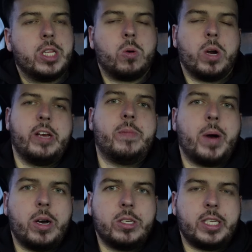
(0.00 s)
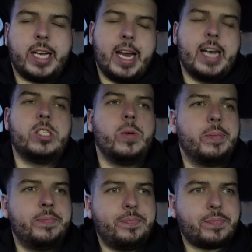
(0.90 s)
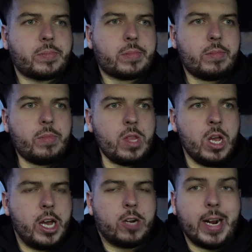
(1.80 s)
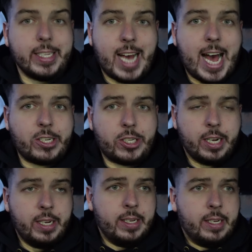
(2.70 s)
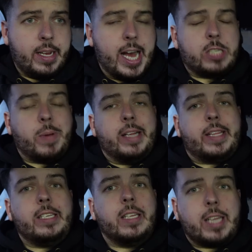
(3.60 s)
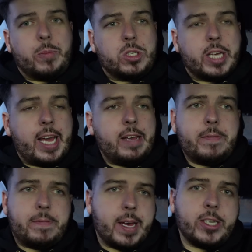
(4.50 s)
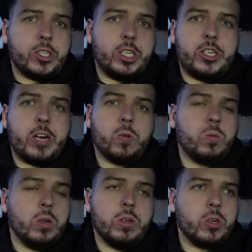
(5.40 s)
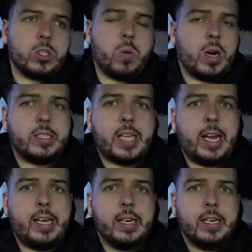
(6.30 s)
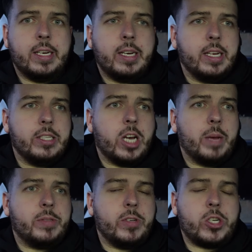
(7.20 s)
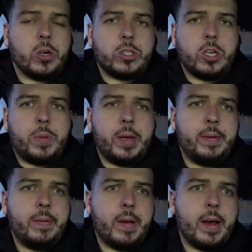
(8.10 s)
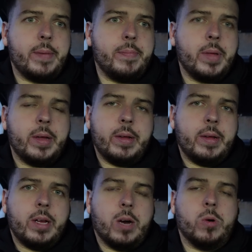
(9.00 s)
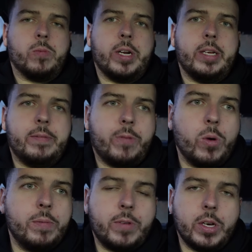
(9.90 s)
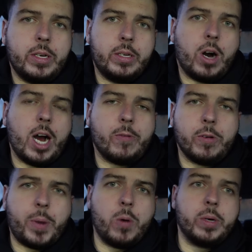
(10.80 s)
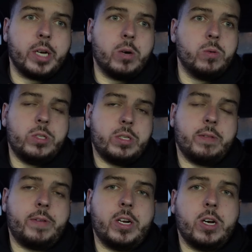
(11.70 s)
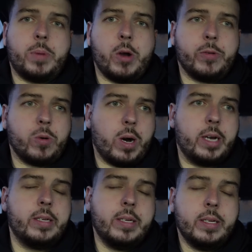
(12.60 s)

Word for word: quality of pass to get that to him. Credit to Ash. Ash made a decent double save, and just in general looked quite steady in terms of his shot stopping. I wasn't really faulting for either of Bolton goals. I think they were both quite,